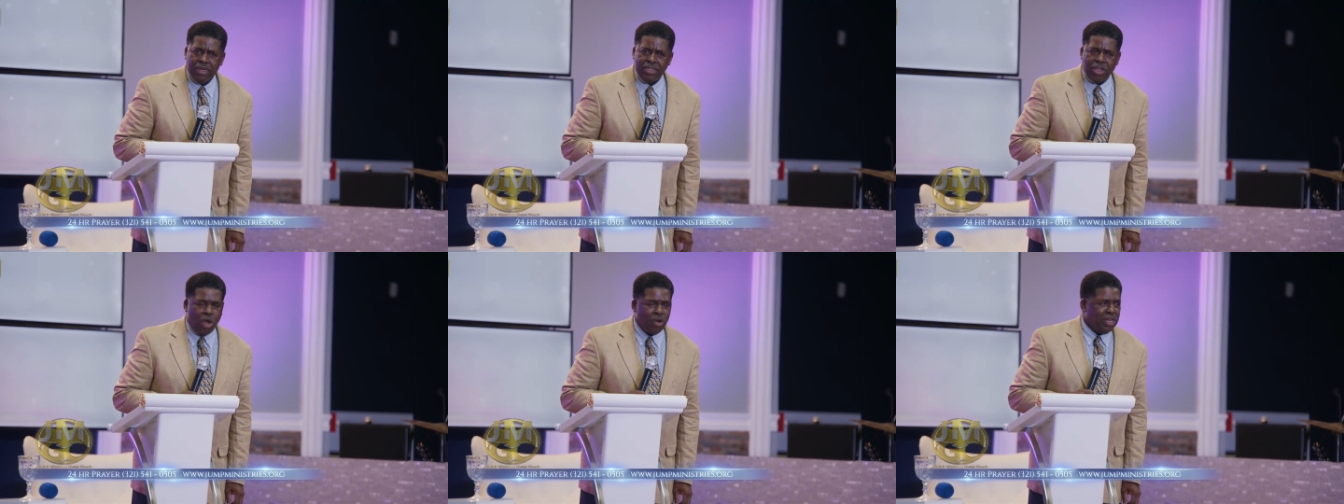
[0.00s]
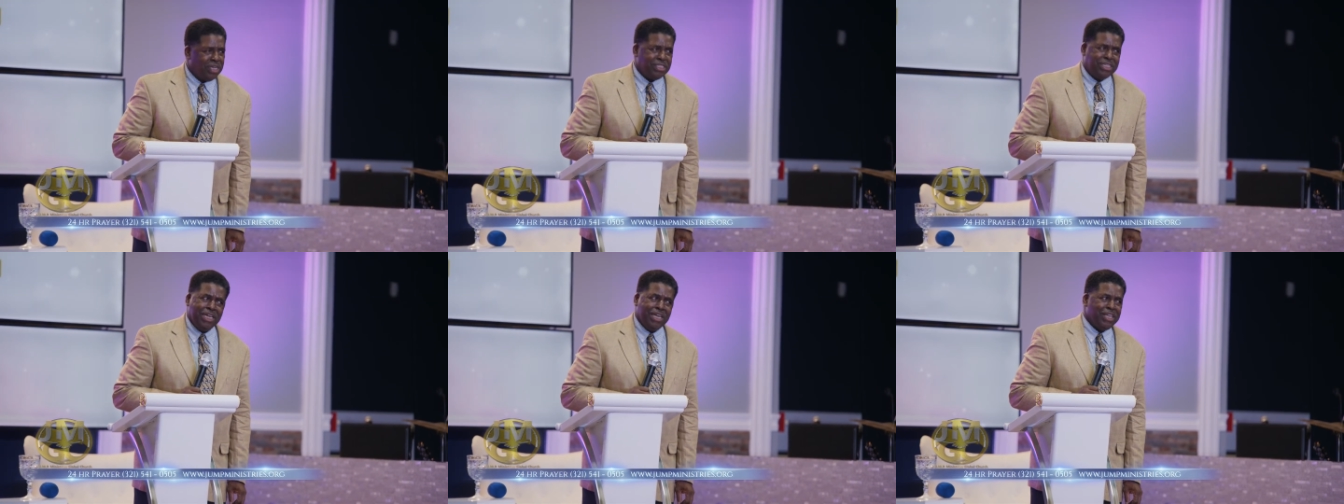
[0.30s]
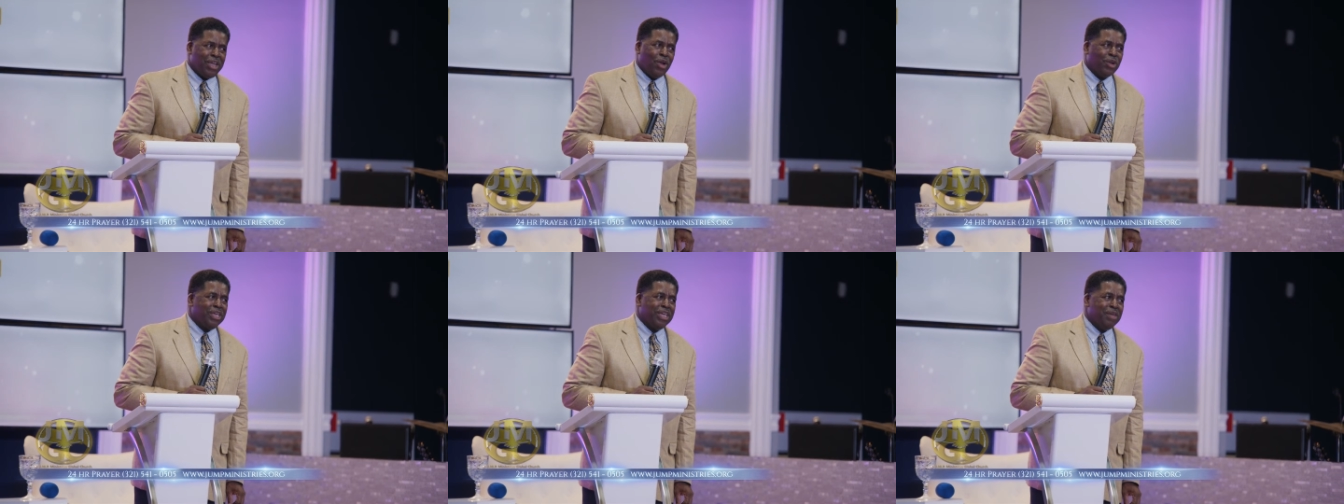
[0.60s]
Y'all didn't,
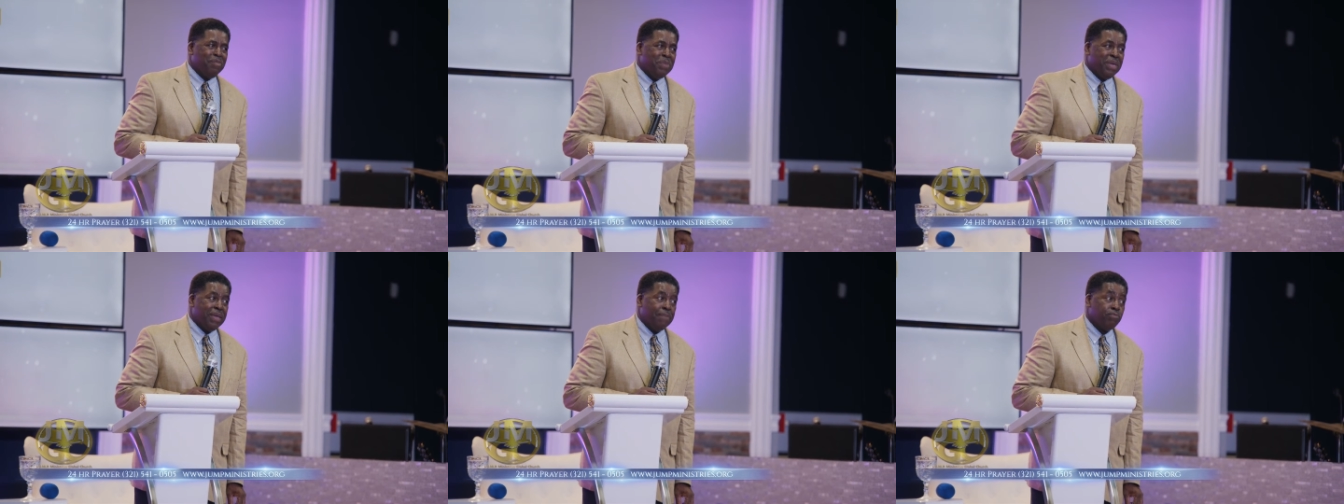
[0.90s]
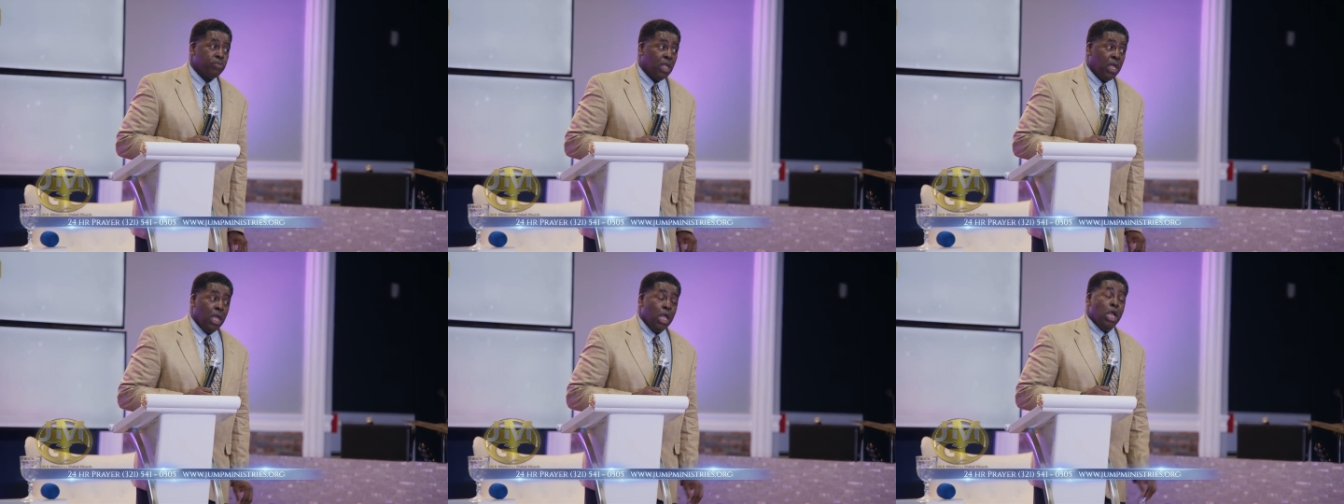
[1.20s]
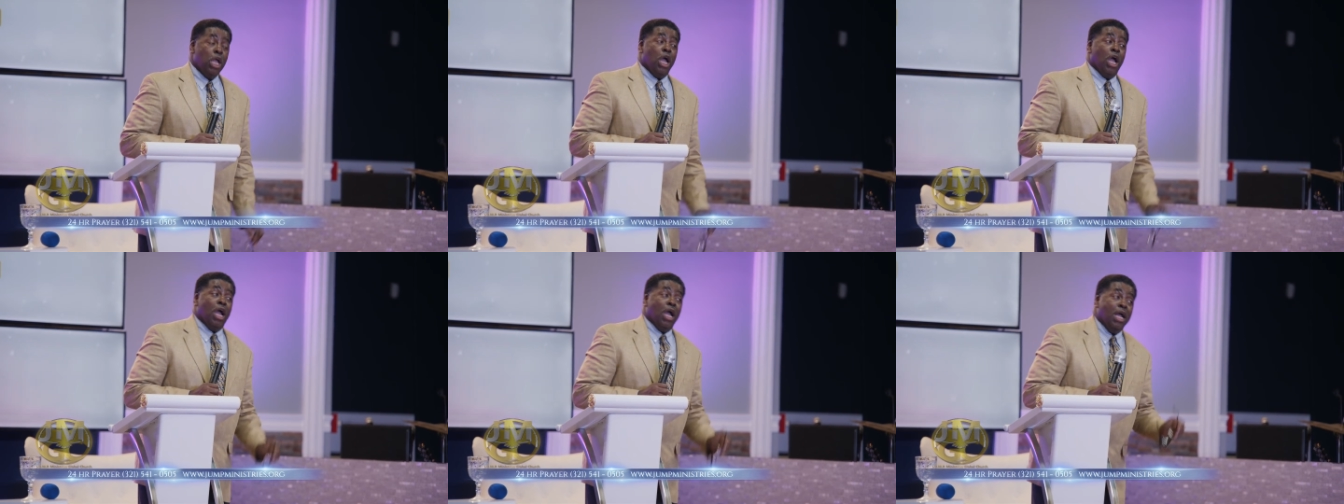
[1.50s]
y'all didn't hear me.
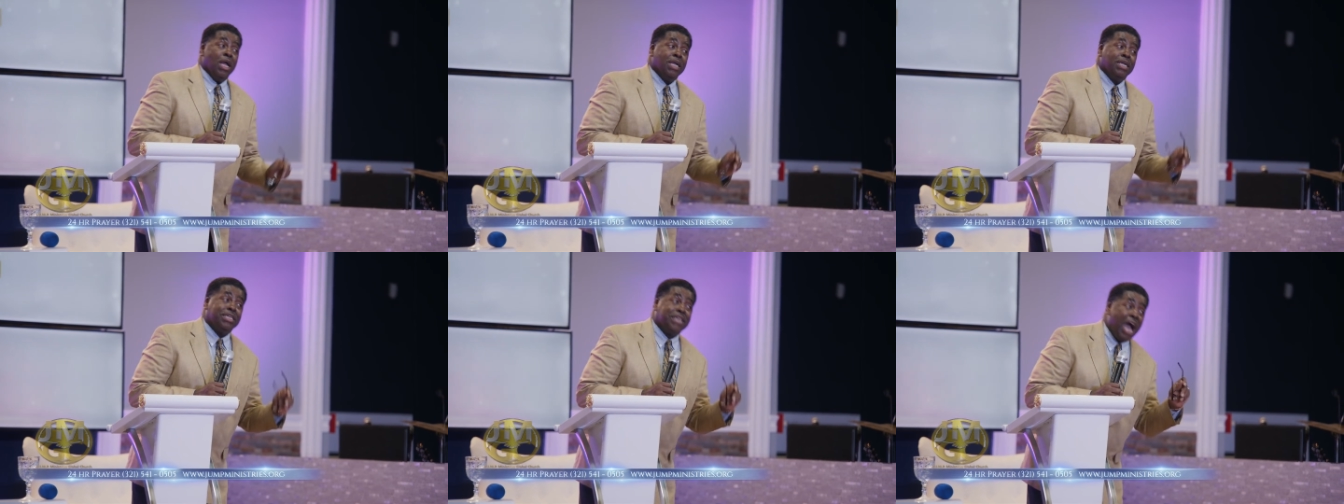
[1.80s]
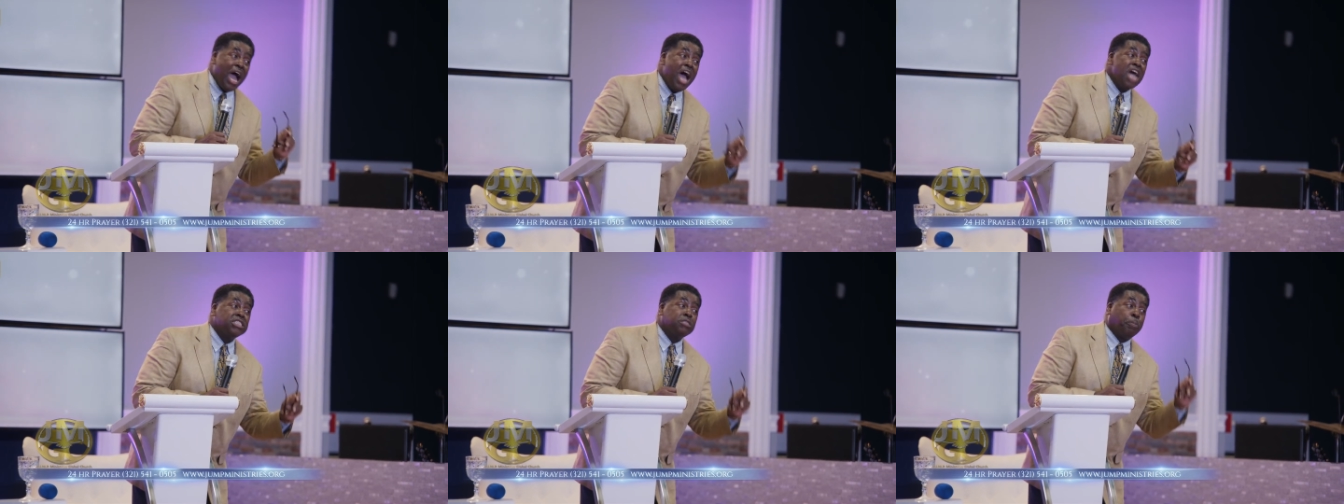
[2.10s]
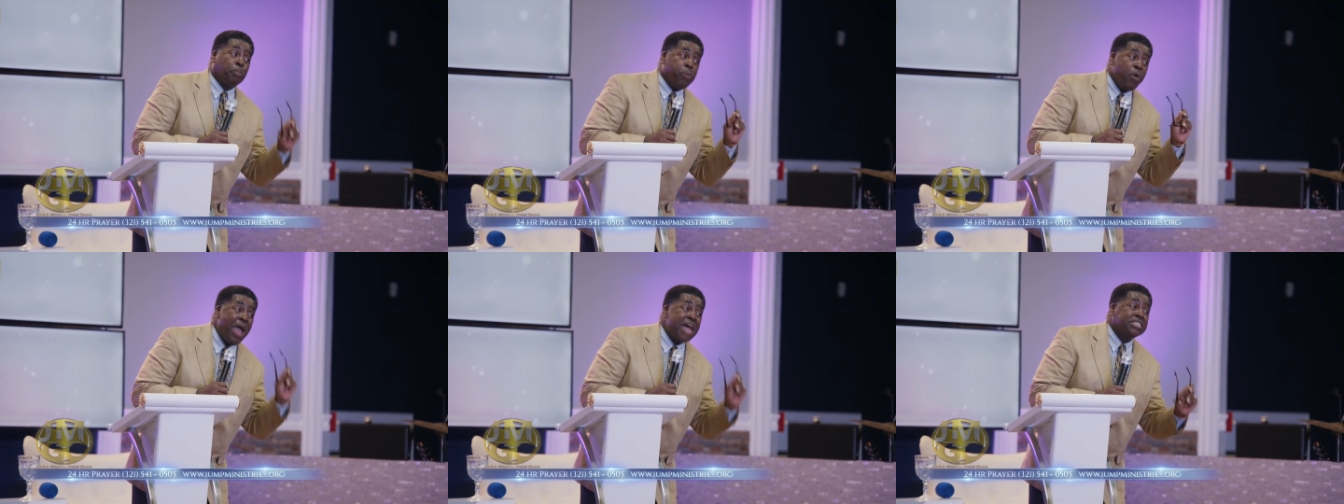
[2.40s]

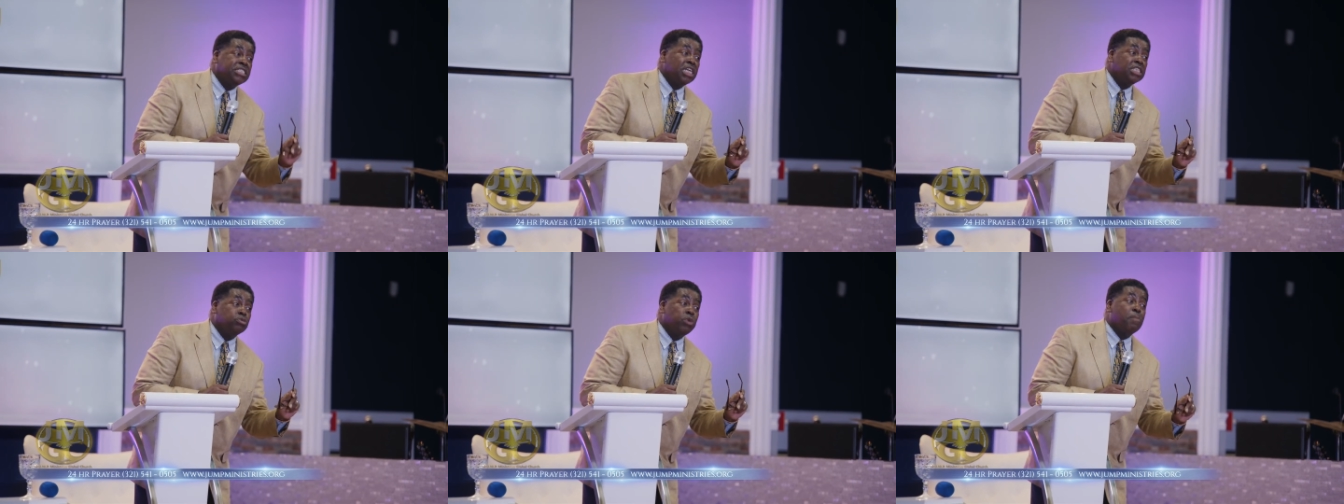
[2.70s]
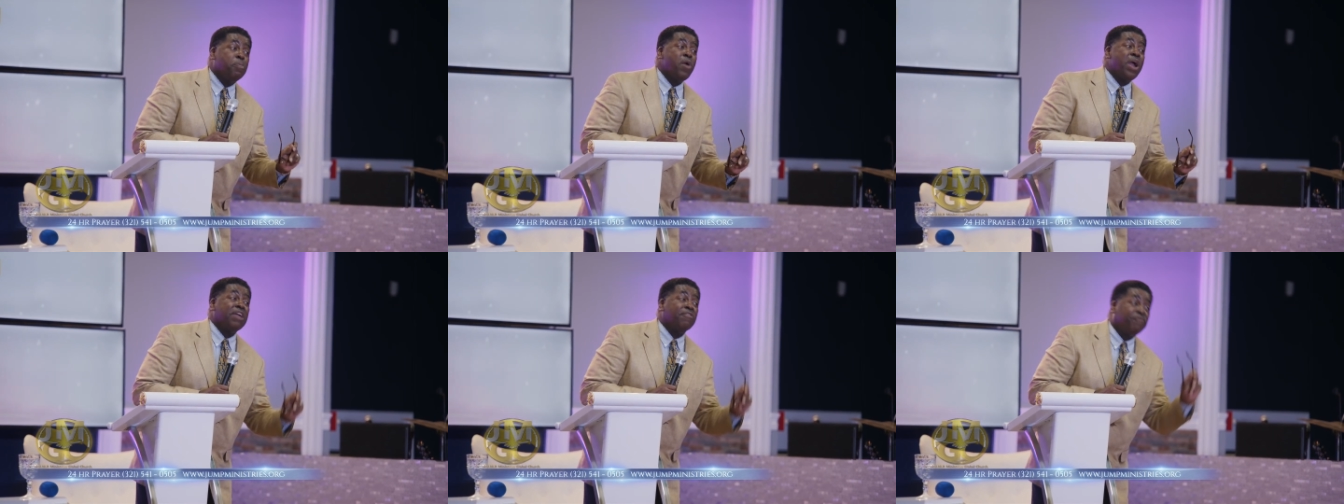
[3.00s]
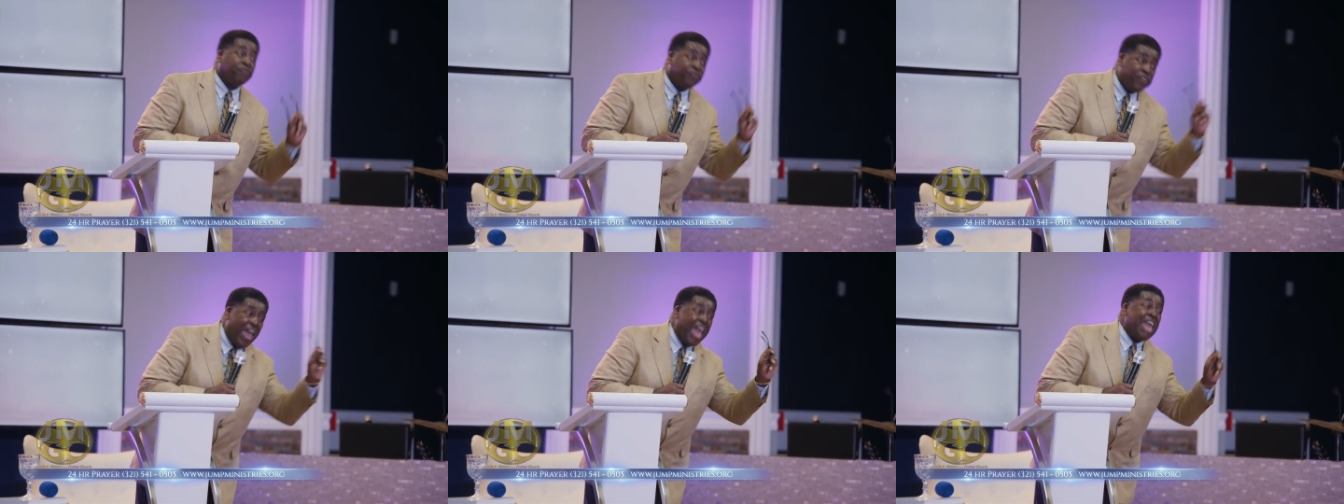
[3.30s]
God's presence will
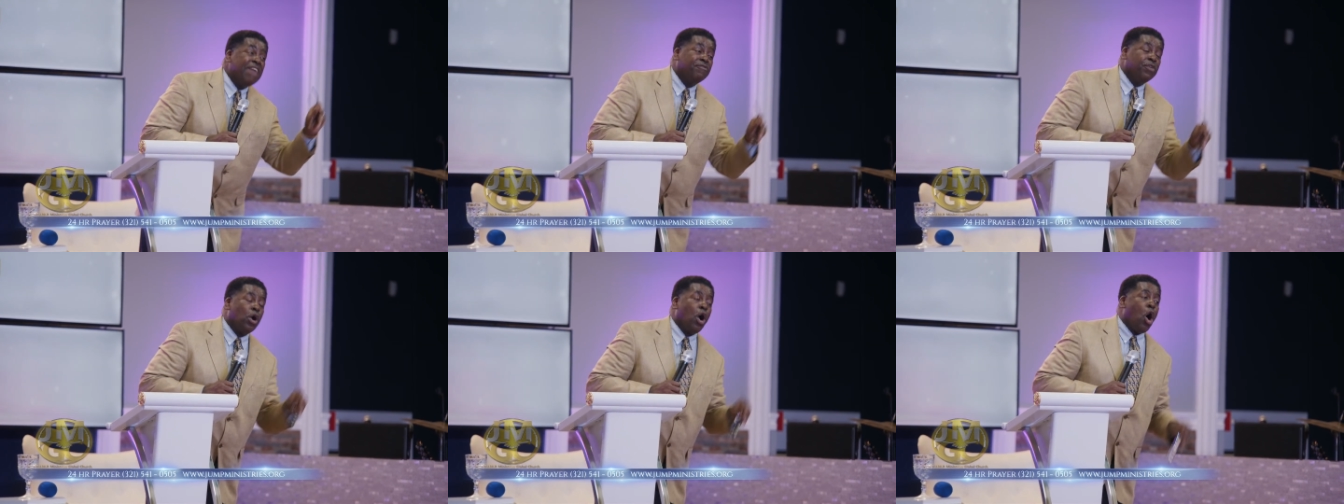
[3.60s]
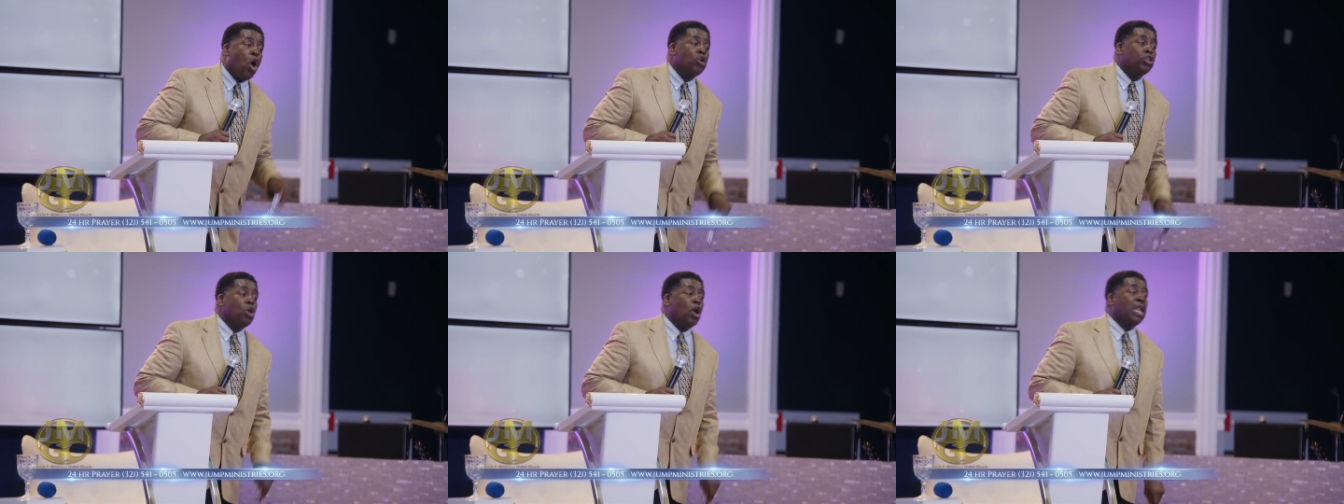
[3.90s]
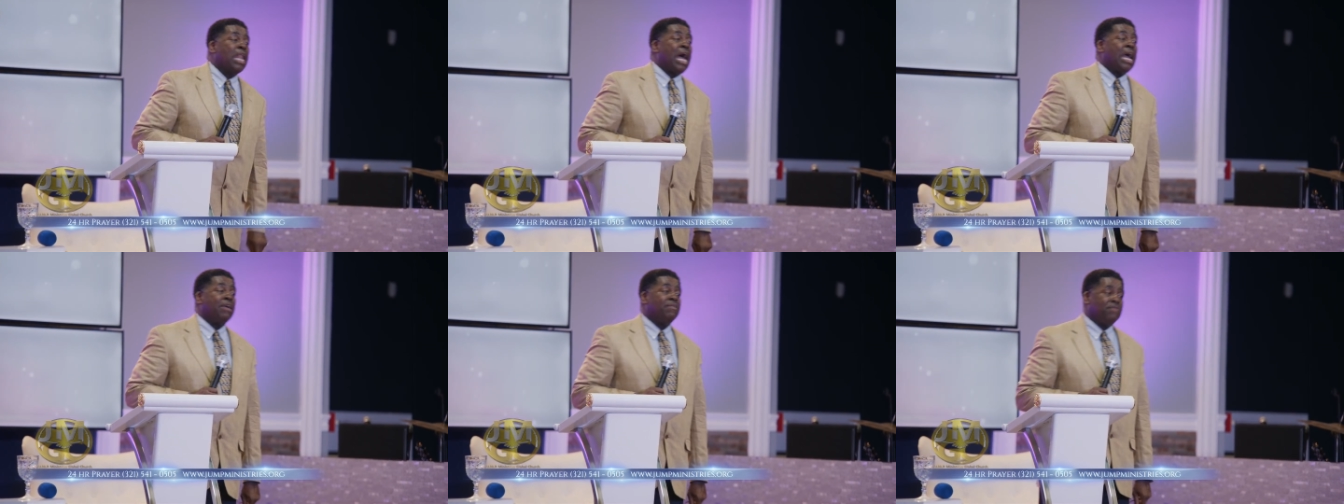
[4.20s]
bring favor on
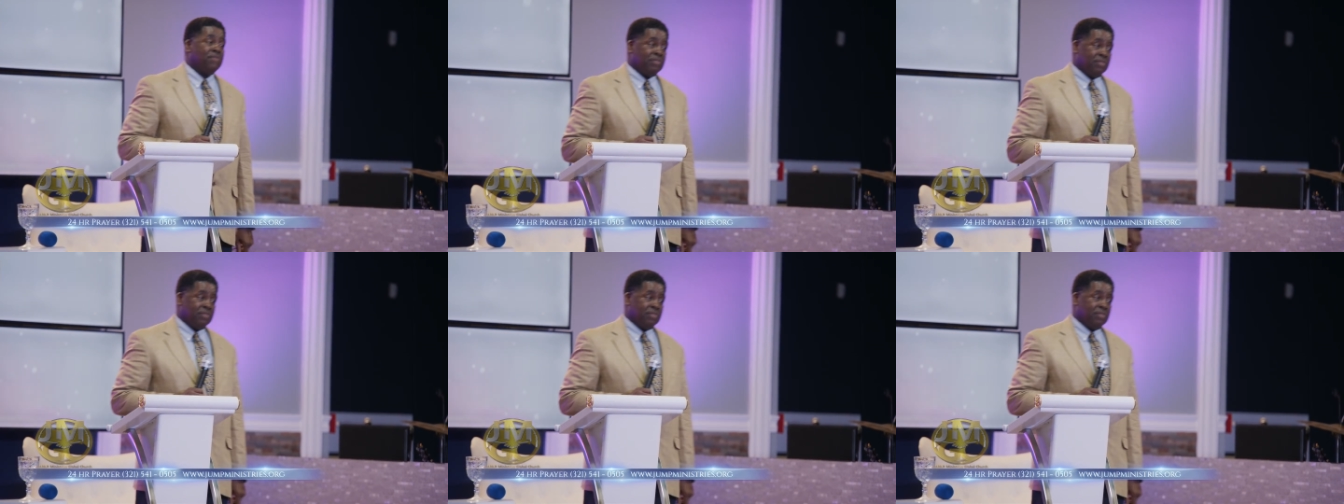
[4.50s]
your life.